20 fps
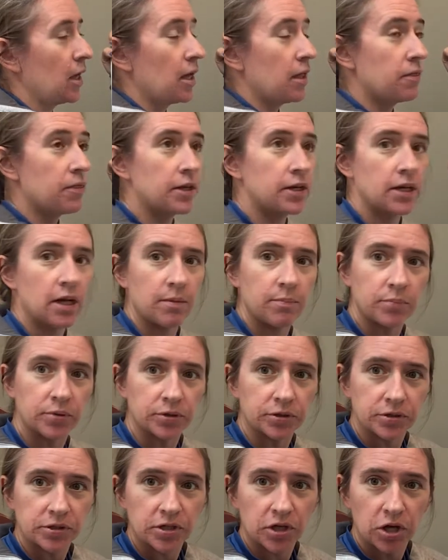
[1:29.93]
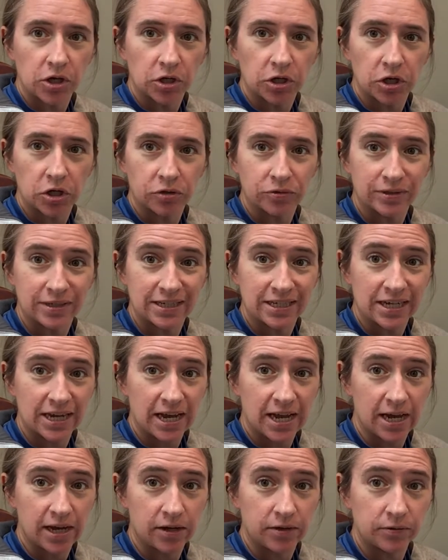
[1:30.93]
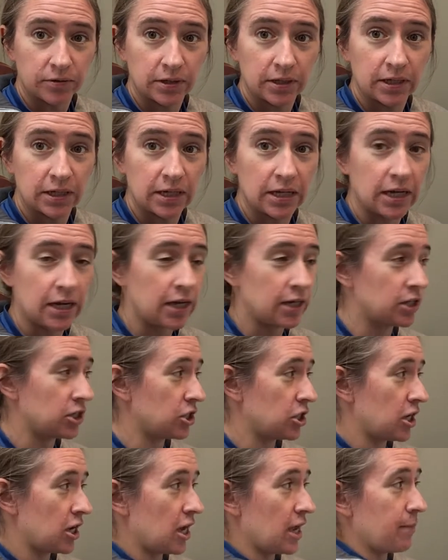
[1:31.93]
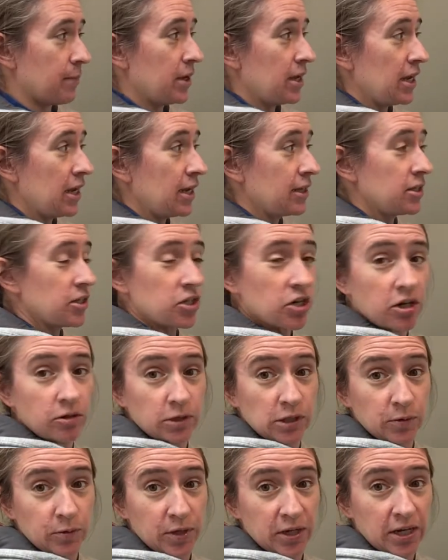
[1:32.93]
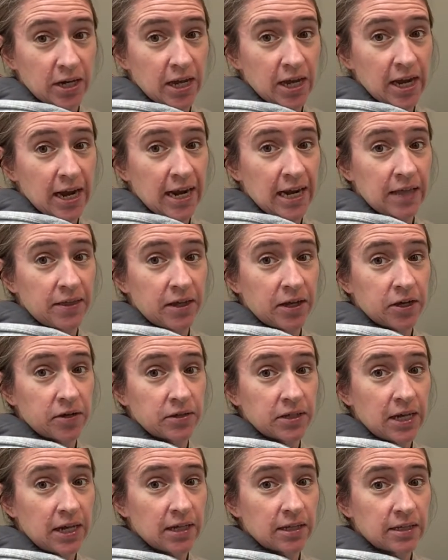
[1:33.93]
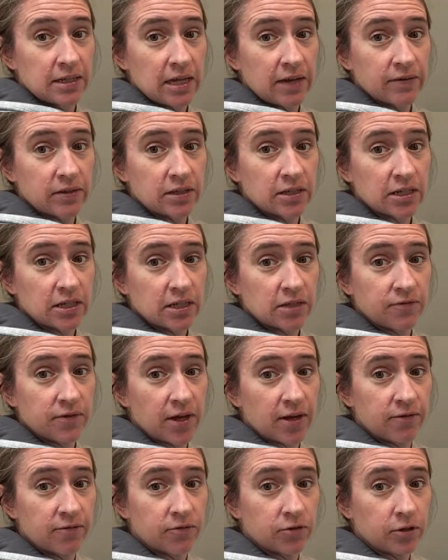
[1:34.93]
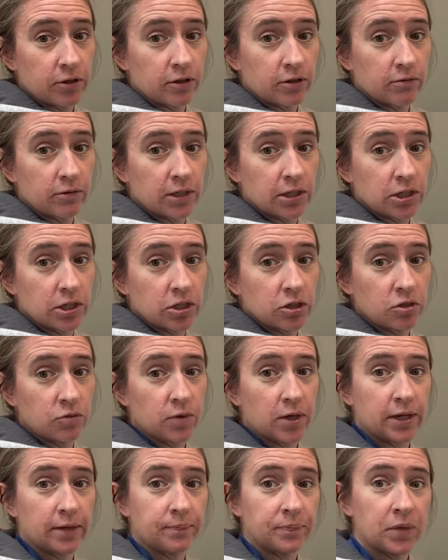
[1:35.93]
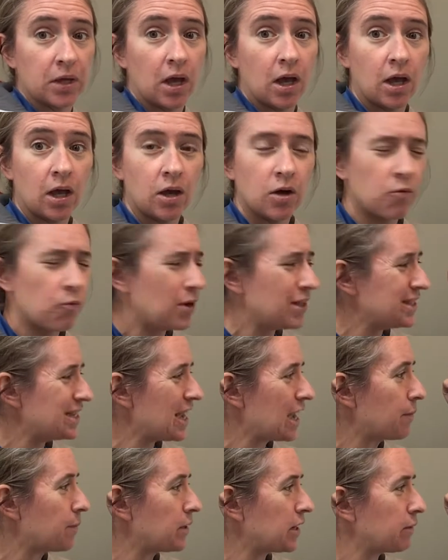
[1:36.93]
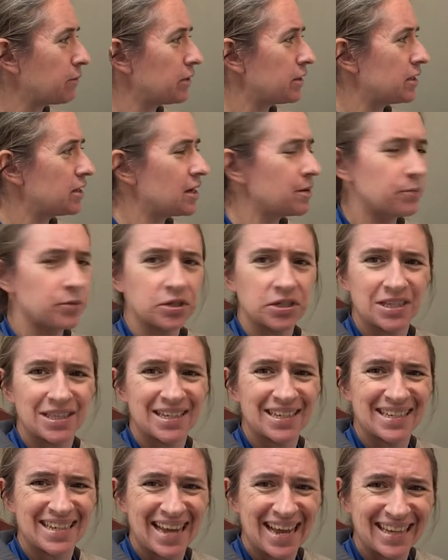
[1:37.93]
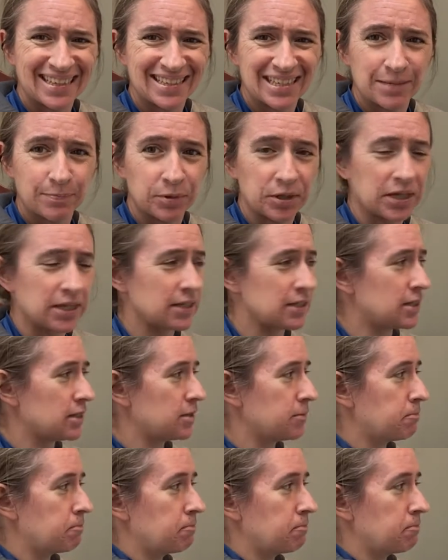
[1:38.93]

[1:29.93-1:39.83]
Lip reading: the numbers go down each time. It starts with a 9 and then goes 8, 7, 6, 5, 4, 3, 2, 1. What's happening with the numbers in the tens place?